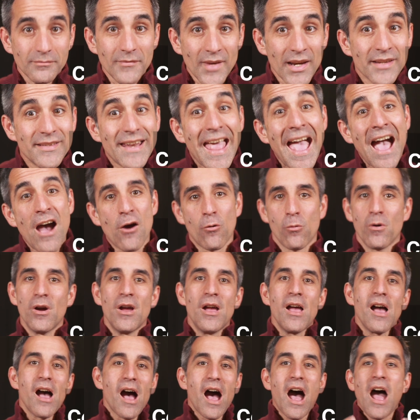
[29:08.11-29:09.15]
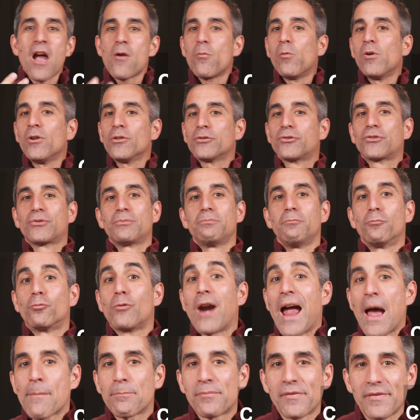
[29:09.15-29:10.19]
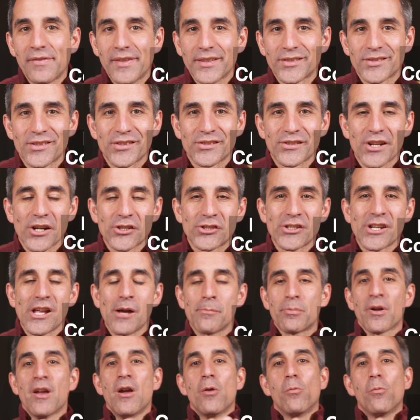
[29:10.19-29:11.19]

Now, I will wrap this discussion up